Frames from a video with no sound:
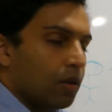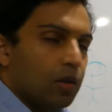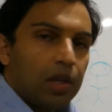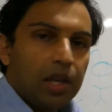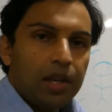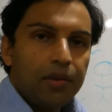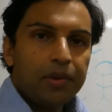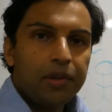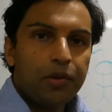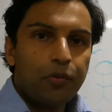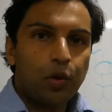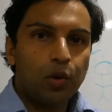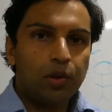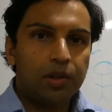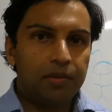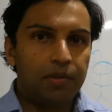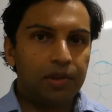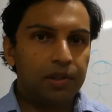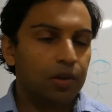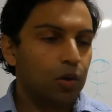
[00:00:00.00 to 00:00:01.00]
even if you're
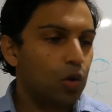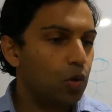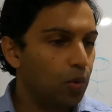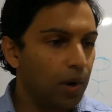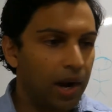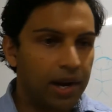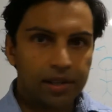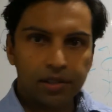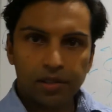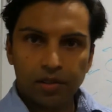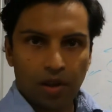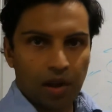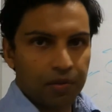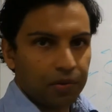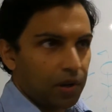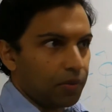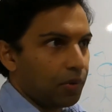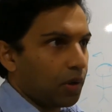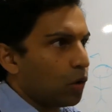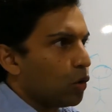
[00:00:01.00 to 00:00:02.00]
living the greatest life
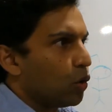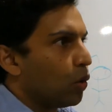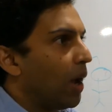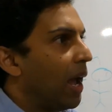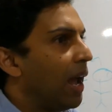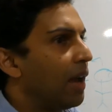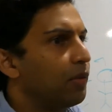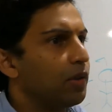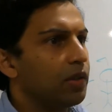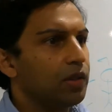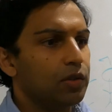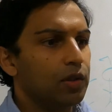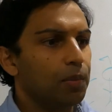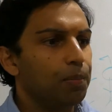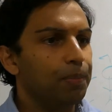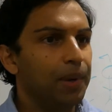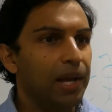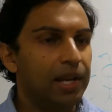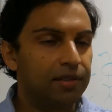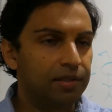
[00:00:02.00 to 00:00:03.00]
ever, you're having the
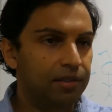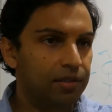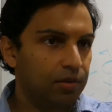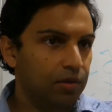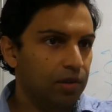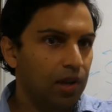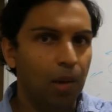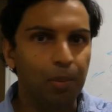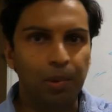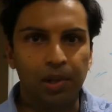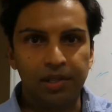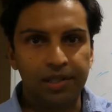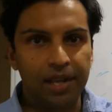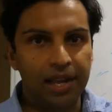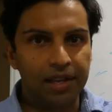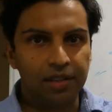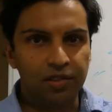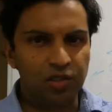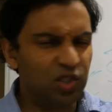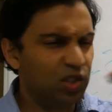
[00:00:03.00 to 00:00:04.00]
best couple of
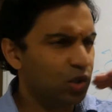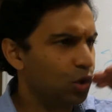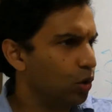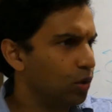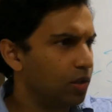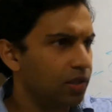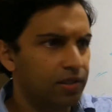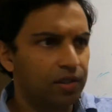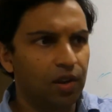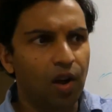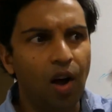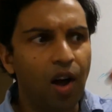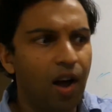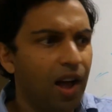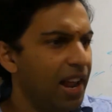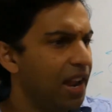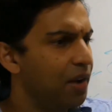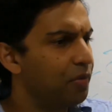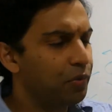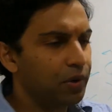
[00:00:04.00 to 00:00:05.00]
days. You're just a
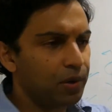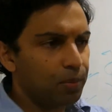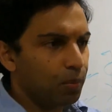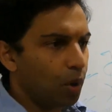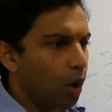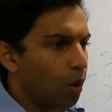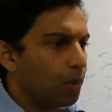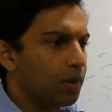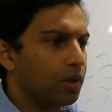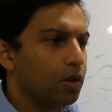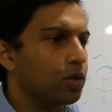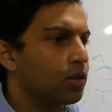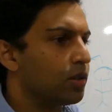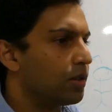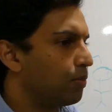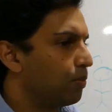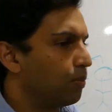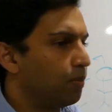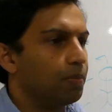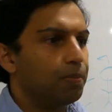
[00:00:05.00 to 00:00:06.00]
high every moment. You're
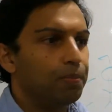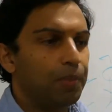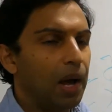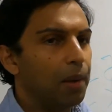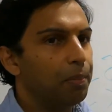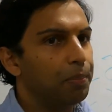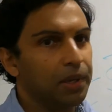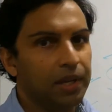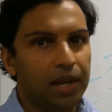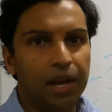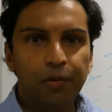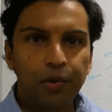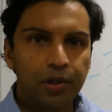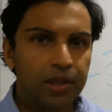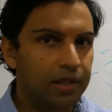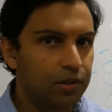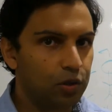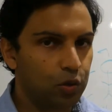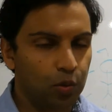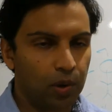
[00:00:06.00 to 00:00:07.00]
just pumping.
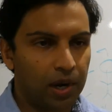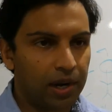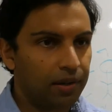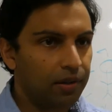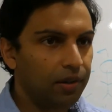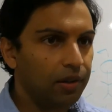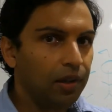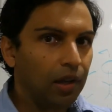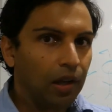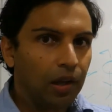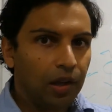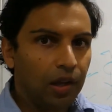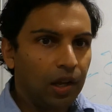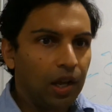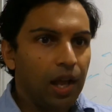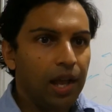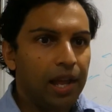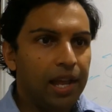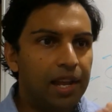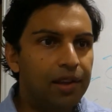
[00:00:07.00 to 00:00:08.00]
Everything's great.
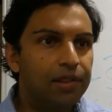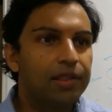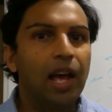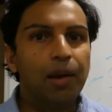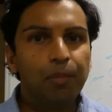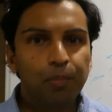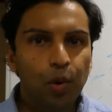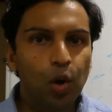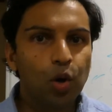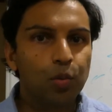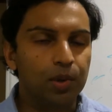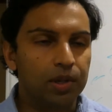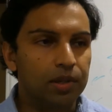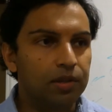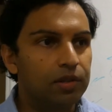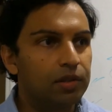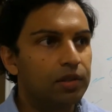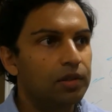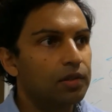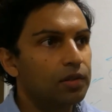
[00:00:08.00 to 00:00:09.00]
In that
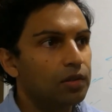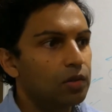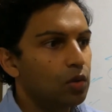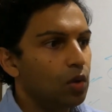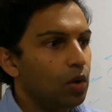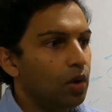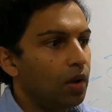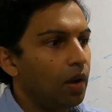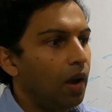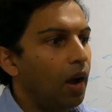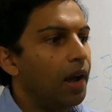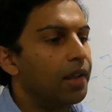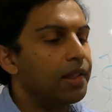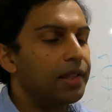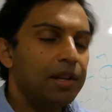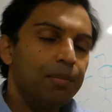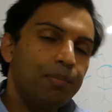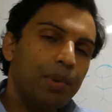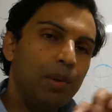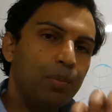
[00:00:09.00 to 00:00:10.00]
moment, I
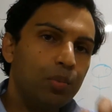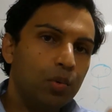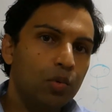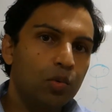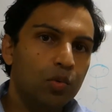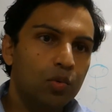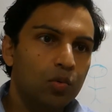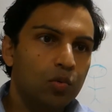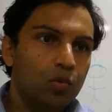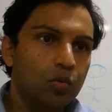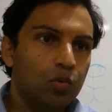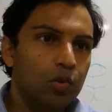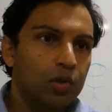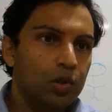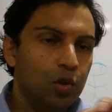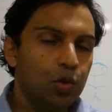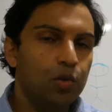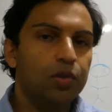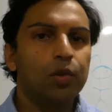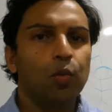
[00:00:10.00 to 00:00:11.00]
think people
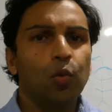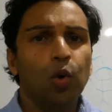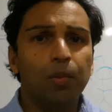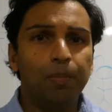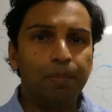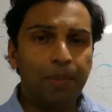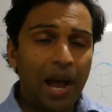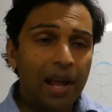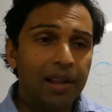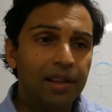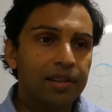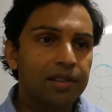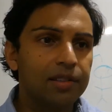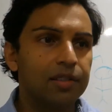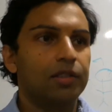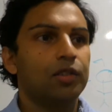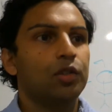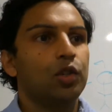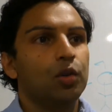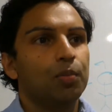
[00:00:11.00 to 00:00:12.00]
use the word
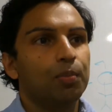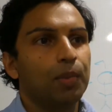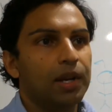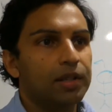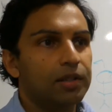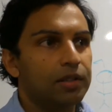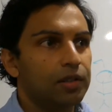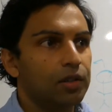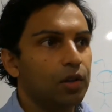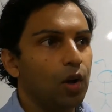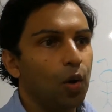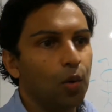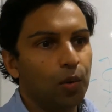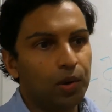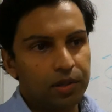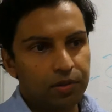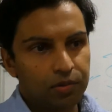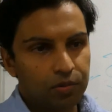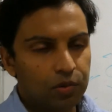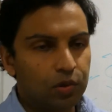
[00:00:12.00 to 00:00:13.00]
balance, you must go
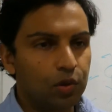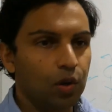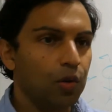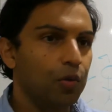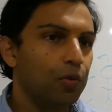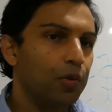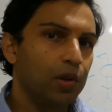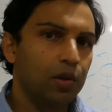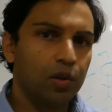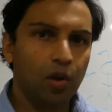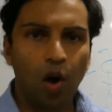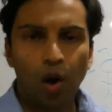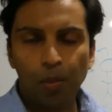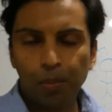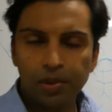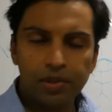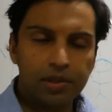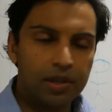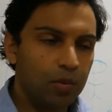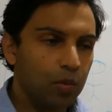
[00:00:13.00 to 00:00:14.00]
and, you know, feel the
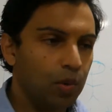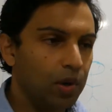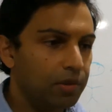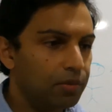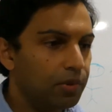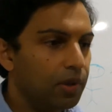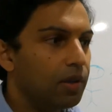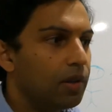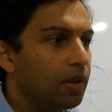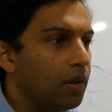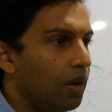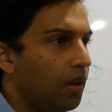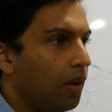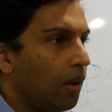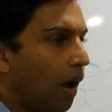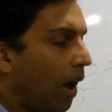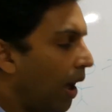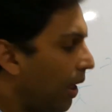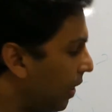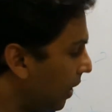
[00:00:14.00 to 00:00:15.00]
opposite, whatever.
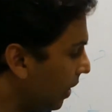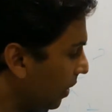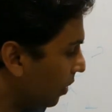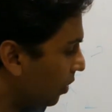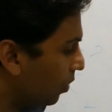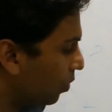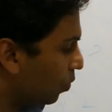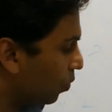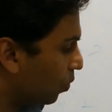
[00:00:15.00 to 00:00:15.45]
I think